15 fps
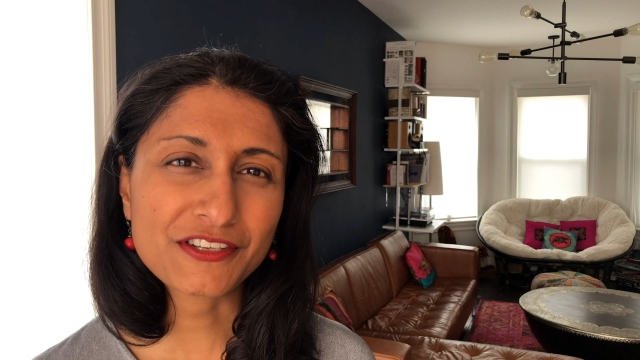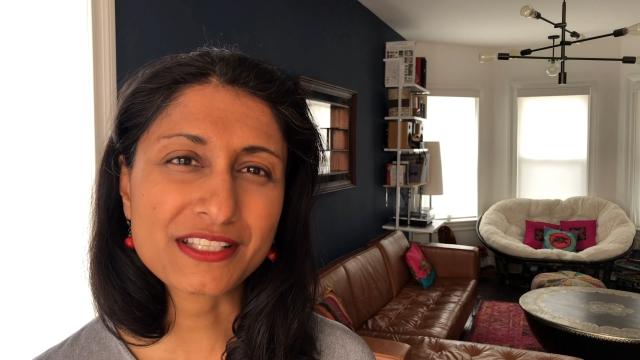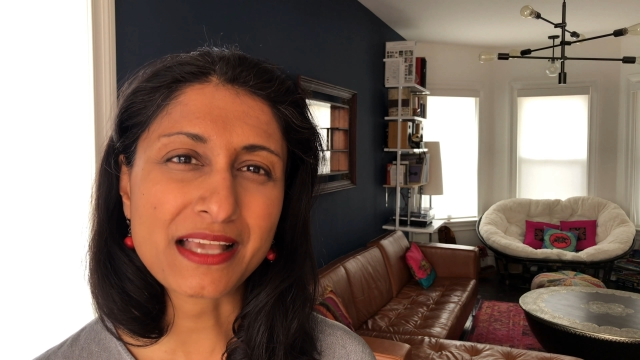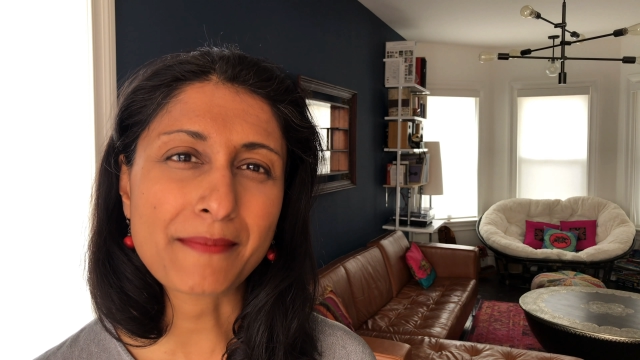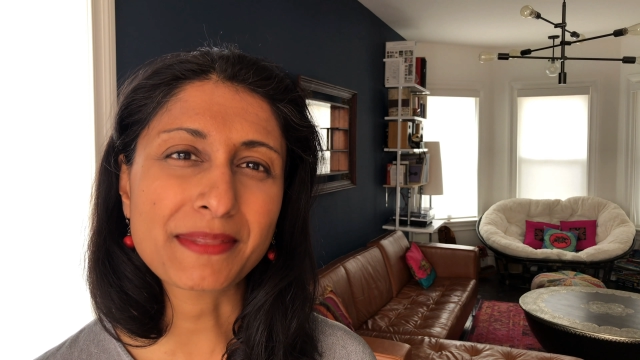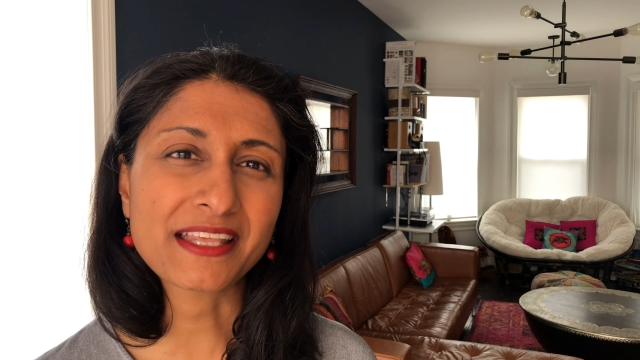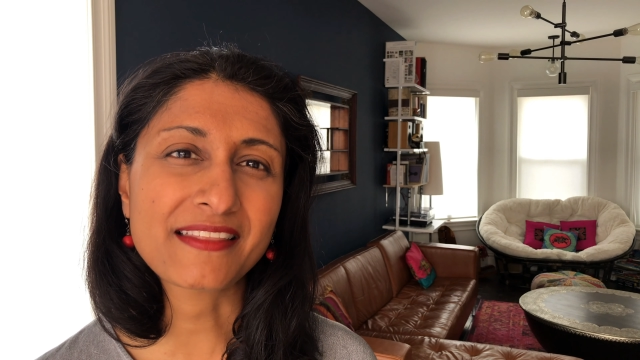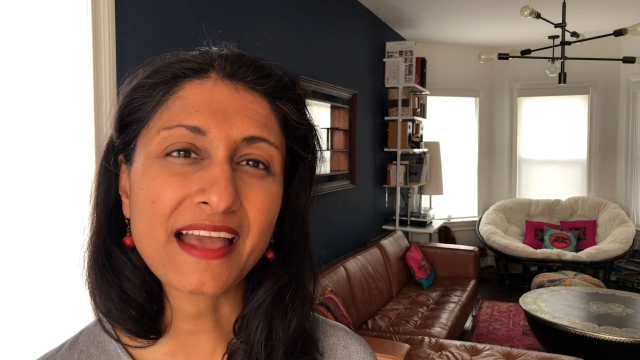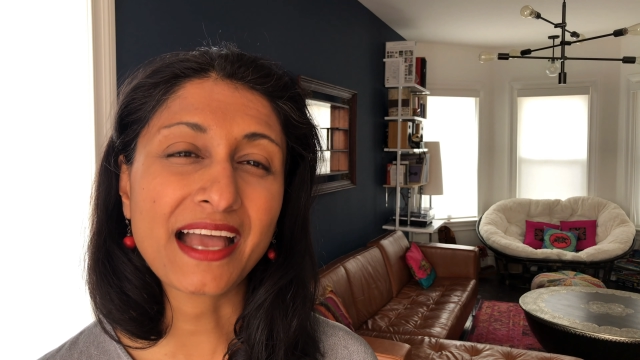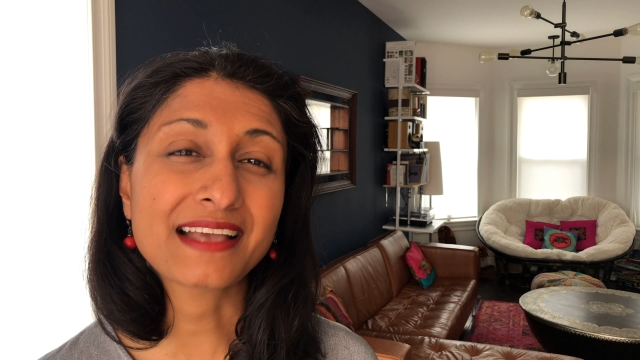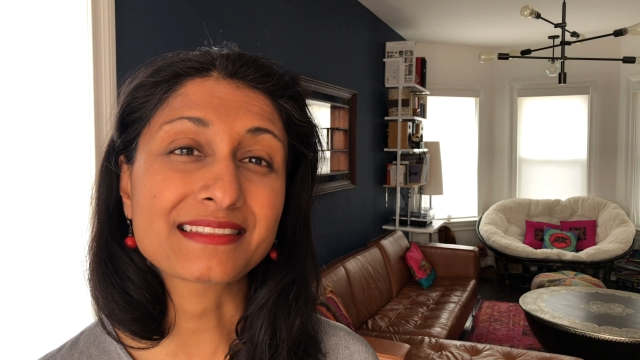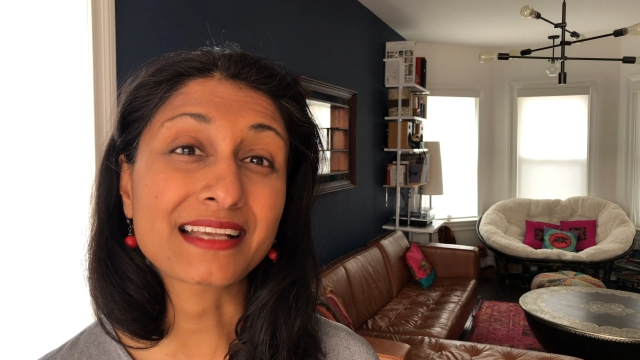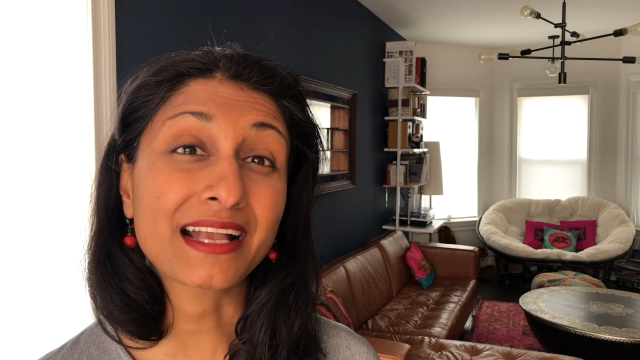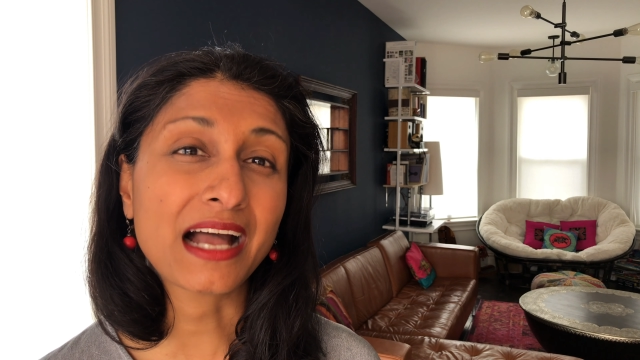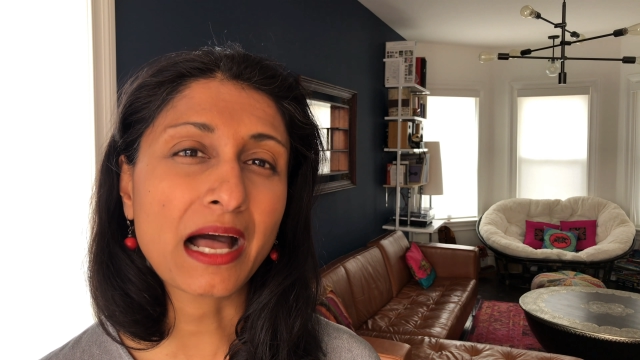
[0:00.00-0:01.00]
for something that
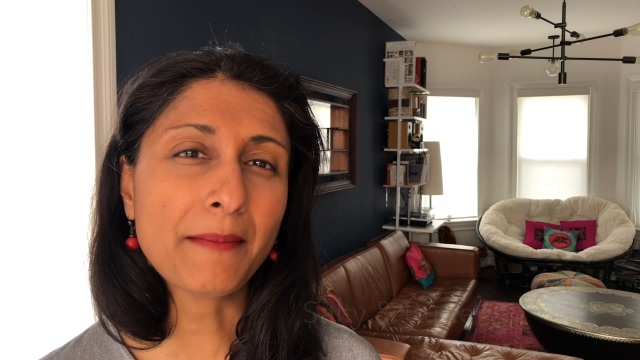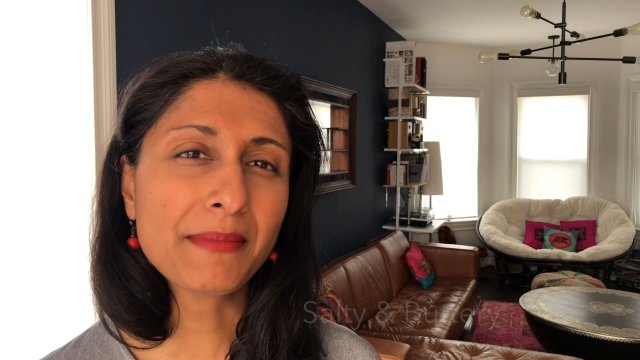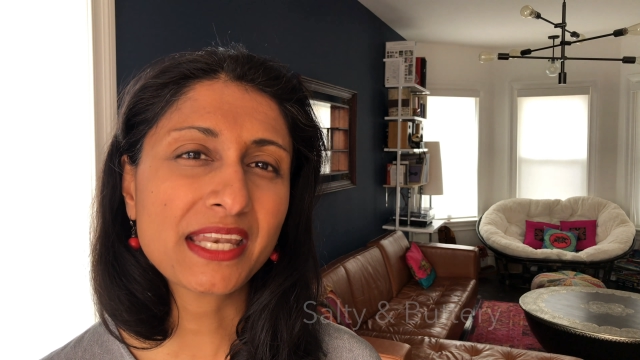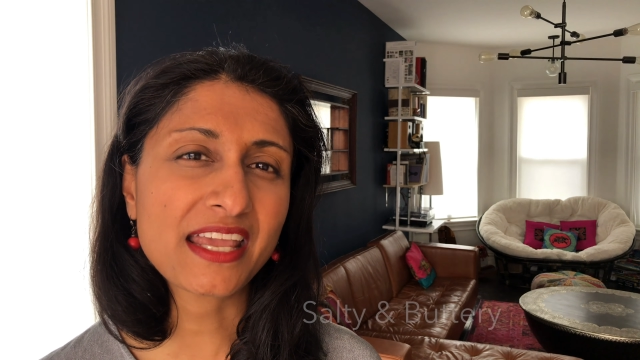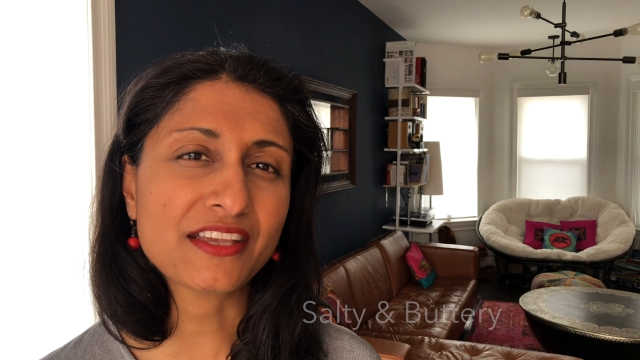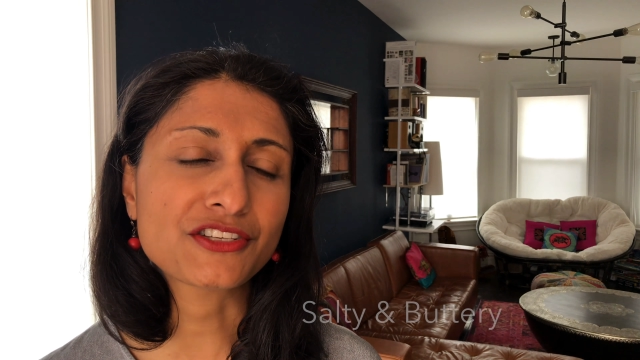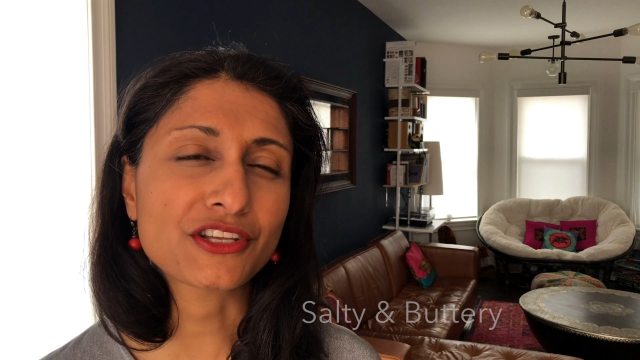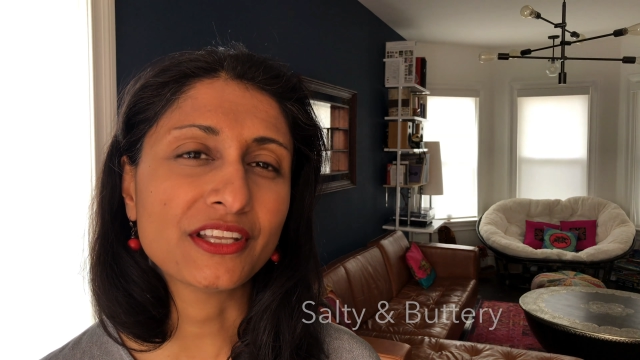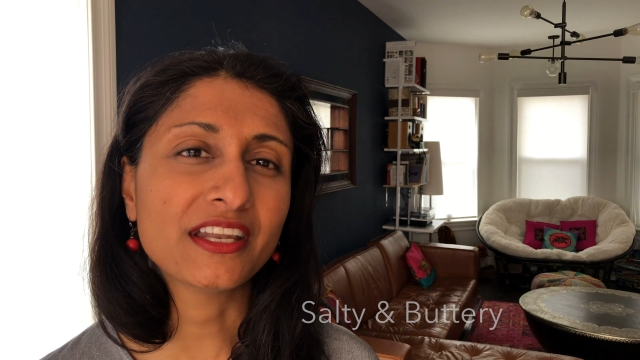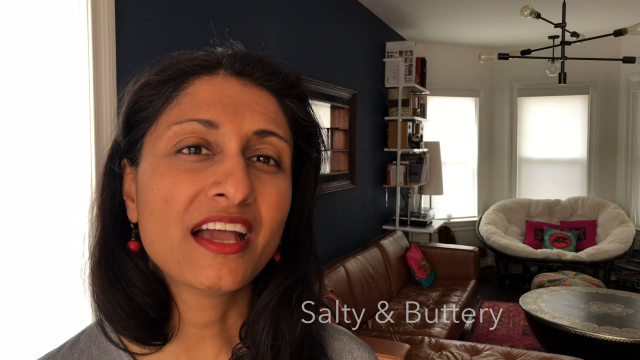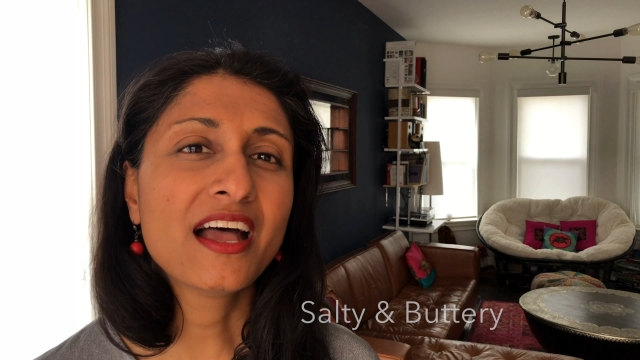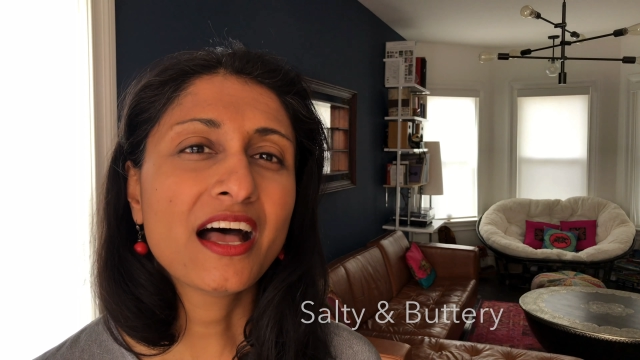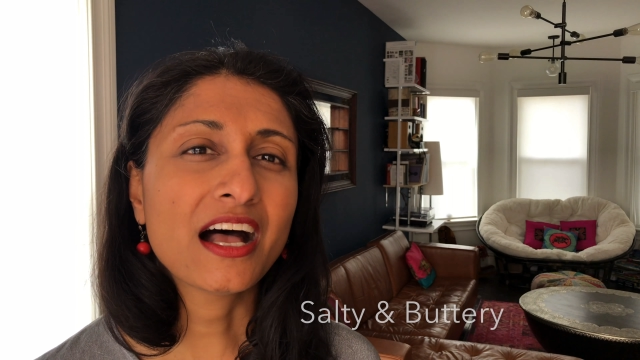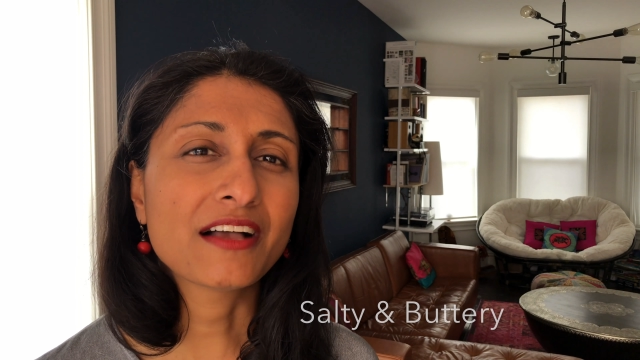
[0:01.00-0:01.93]
has a combination